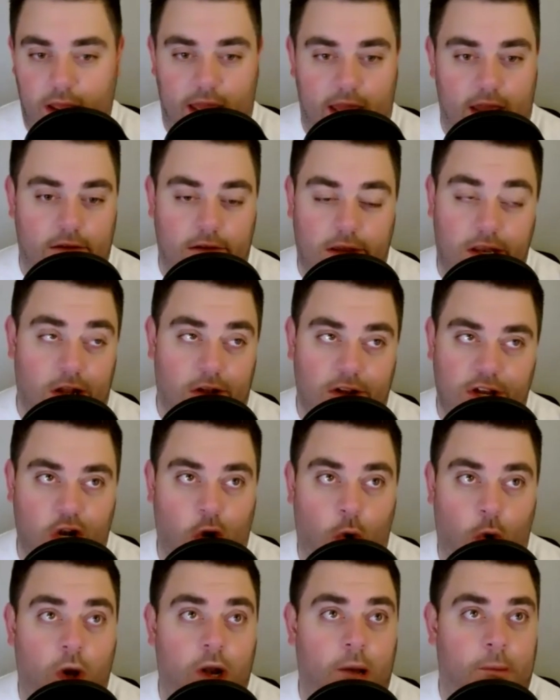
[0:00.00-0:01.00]
You
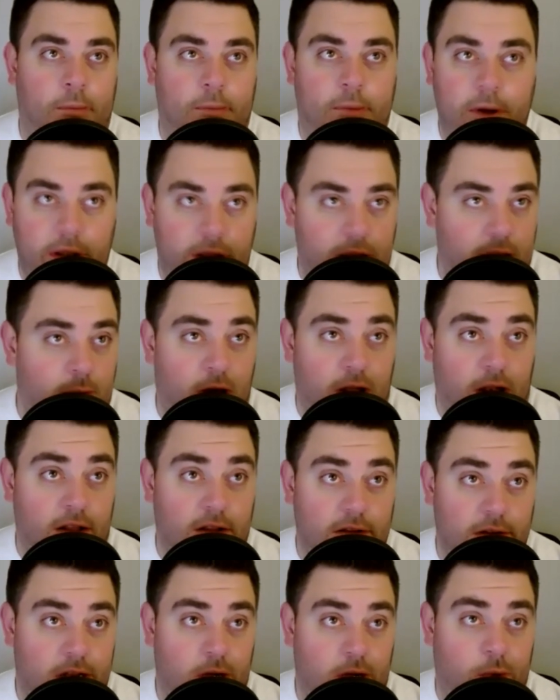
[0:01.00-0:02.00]
don't want to
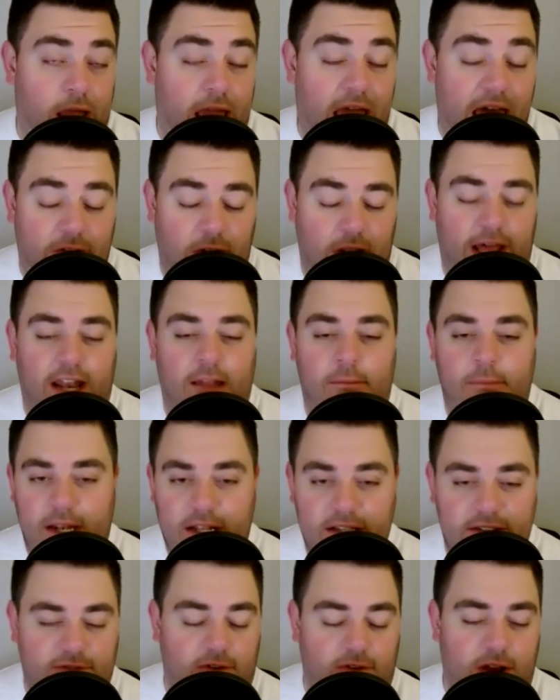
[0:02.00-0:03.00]
you don't want to have a lot of
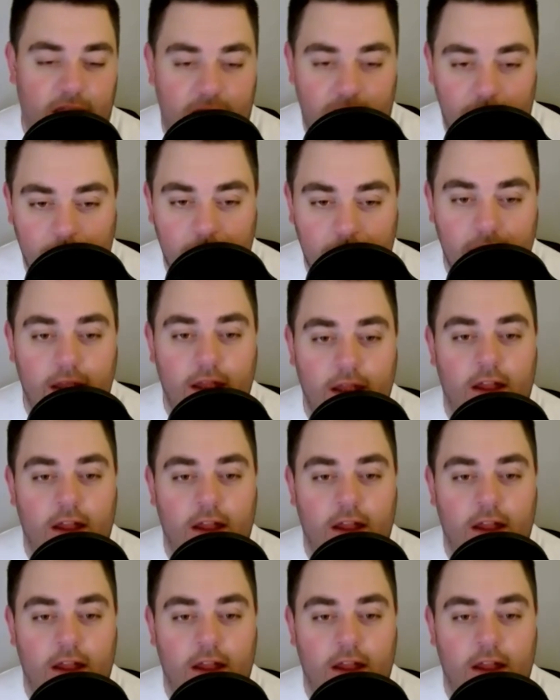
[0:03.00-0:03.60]
minutes for him